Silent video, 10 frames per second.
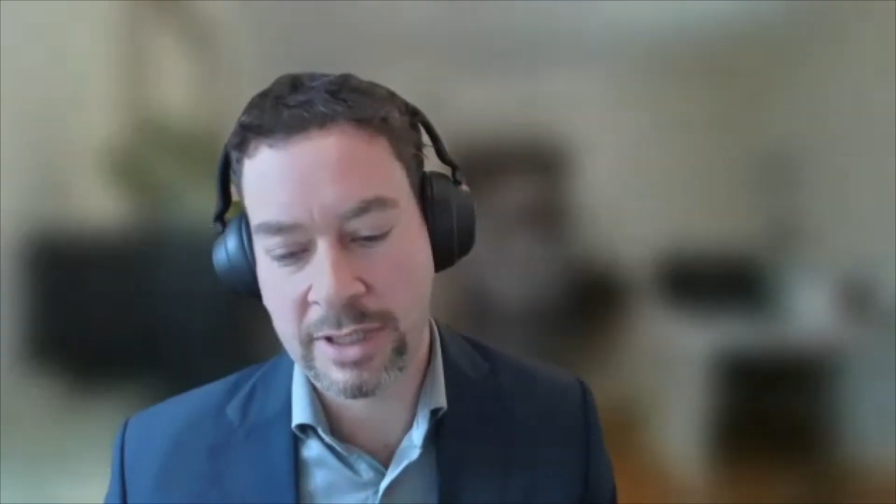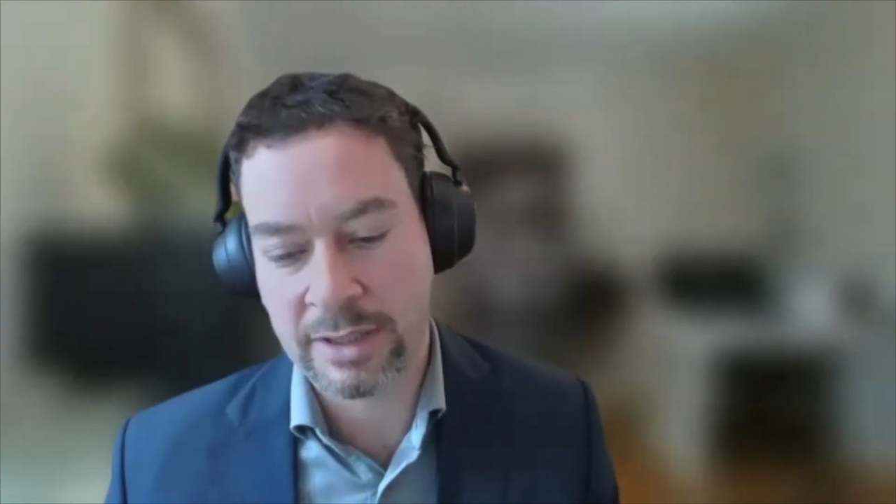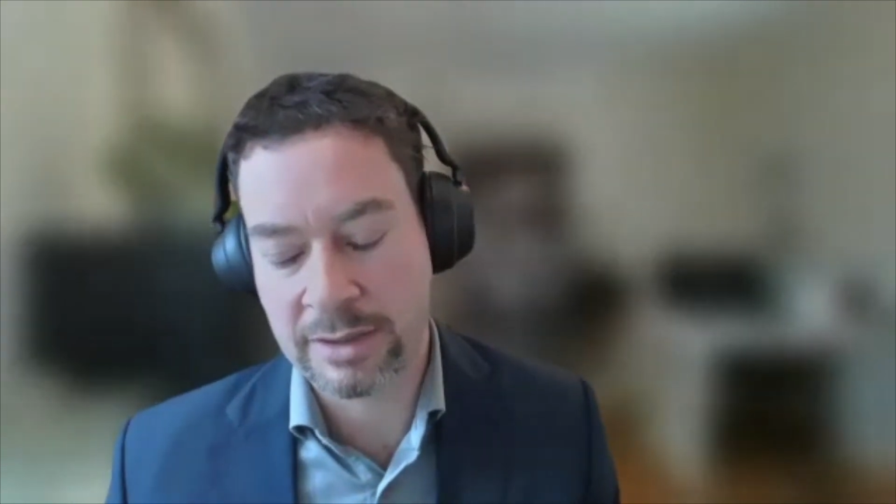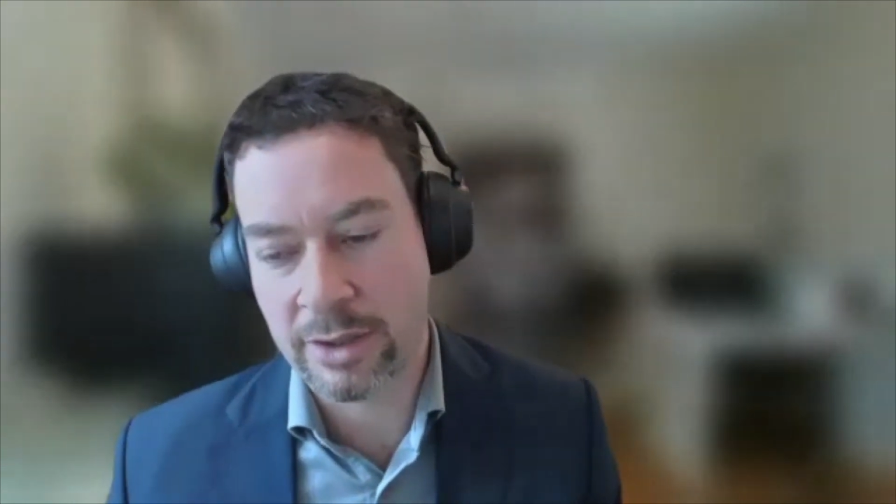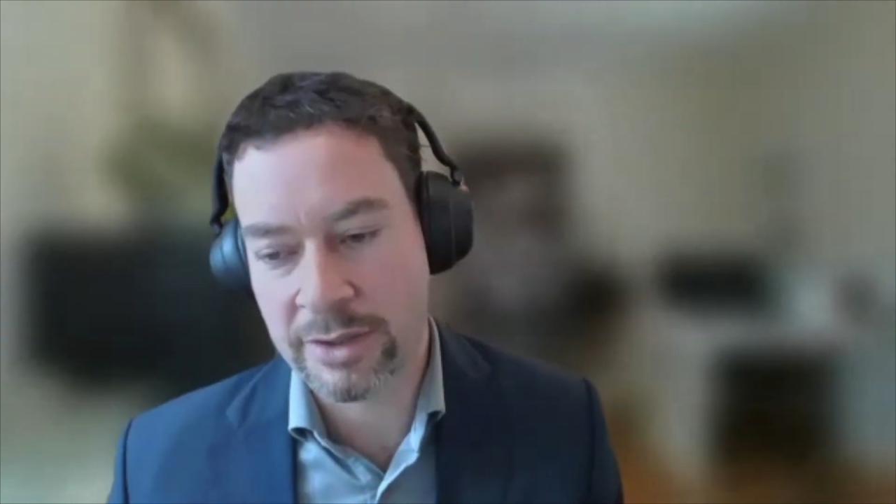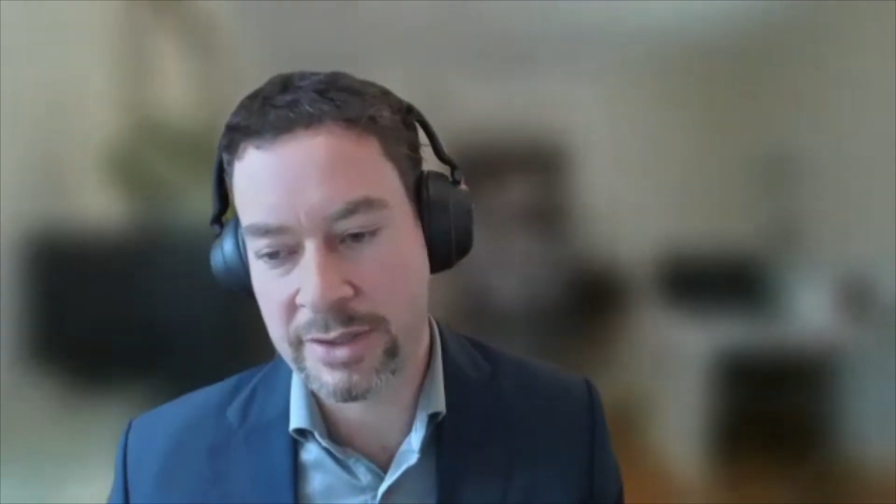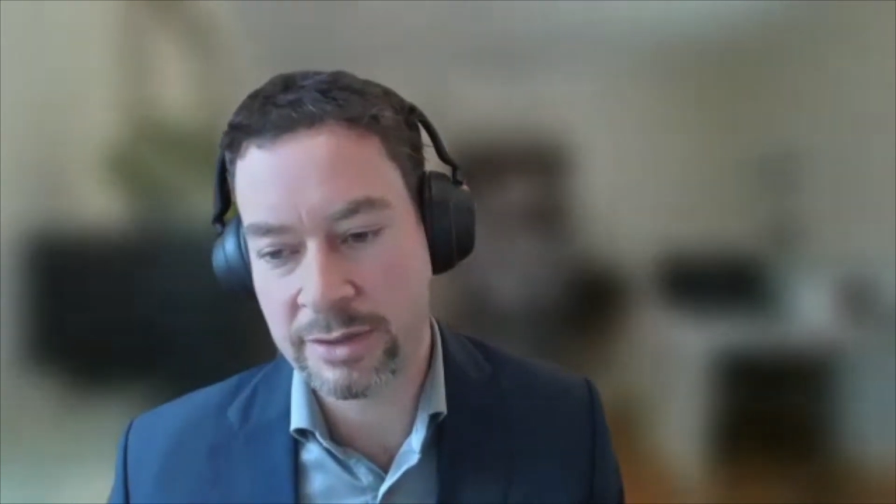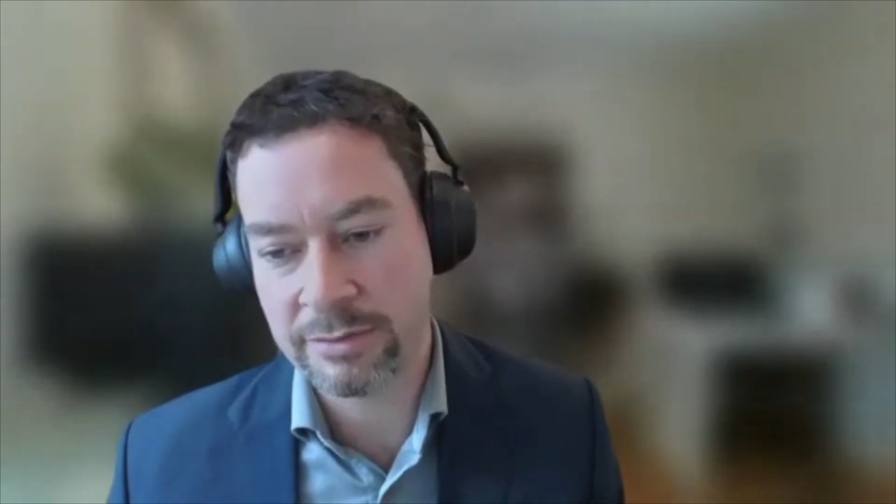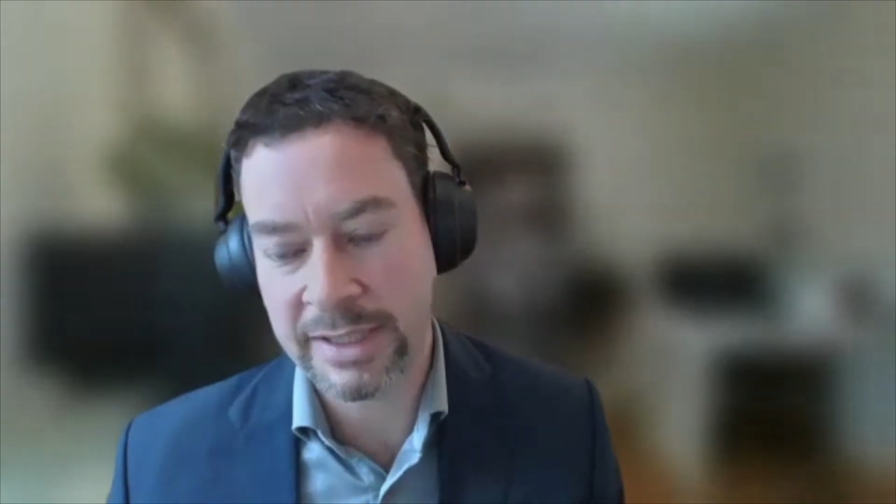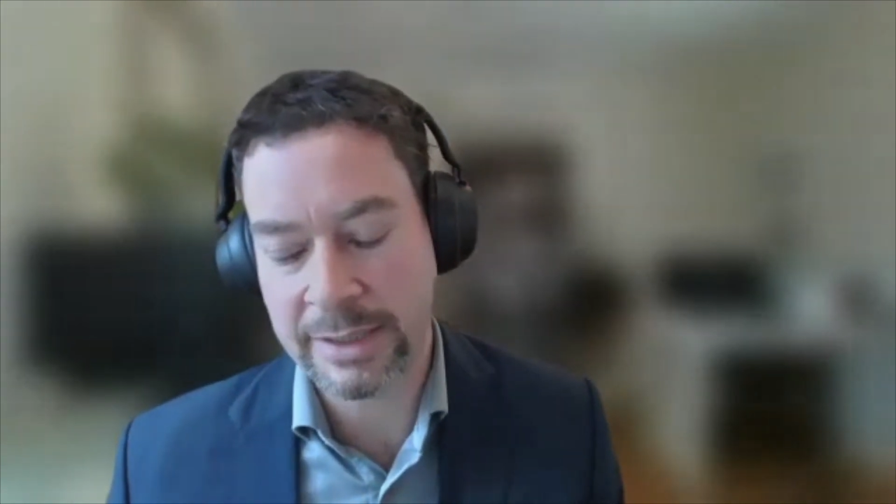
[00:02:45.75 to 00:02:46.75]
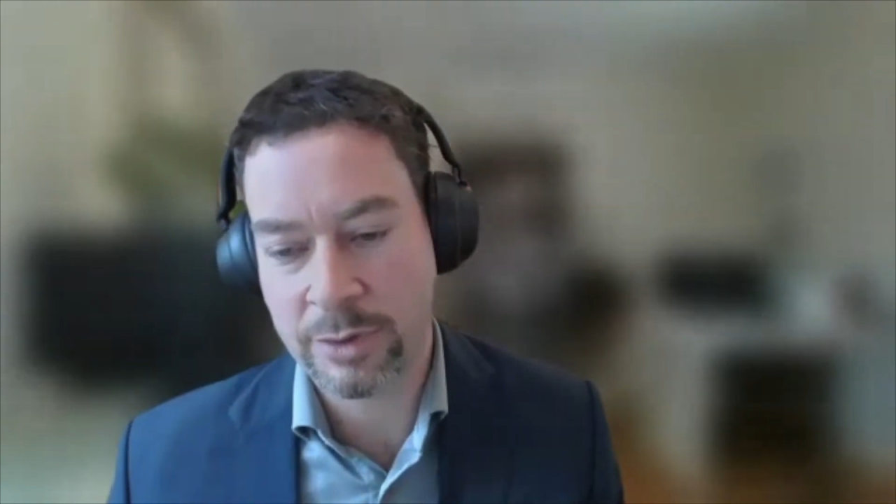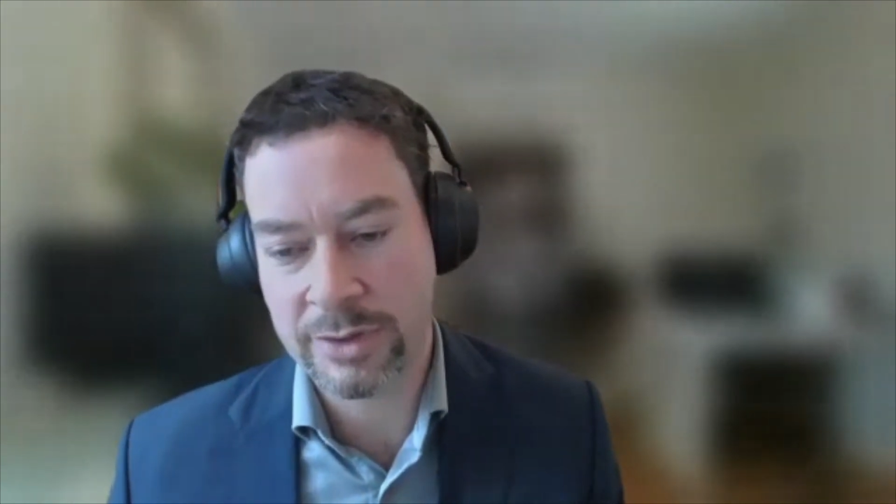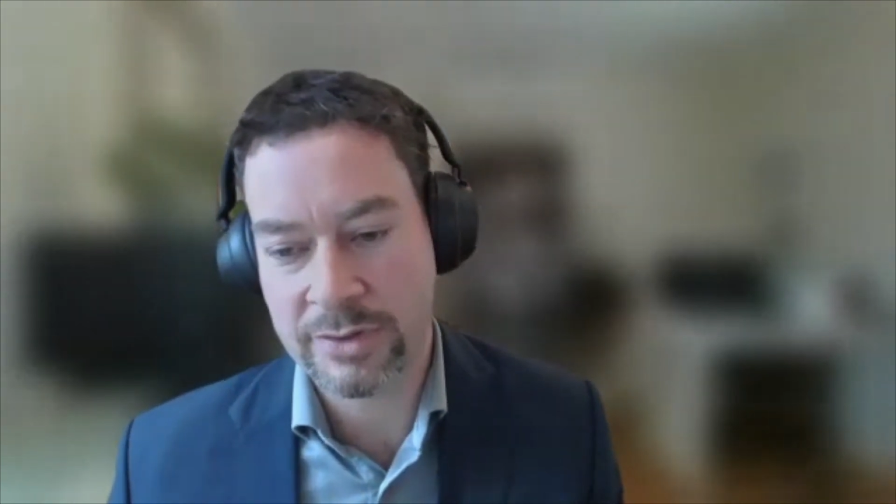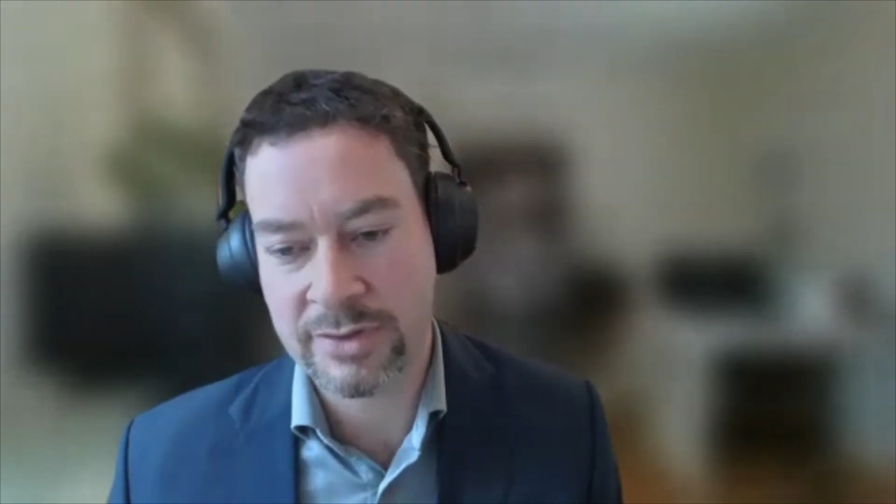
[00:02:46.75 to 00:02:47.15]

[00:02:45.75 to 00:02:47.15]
lot and you really want to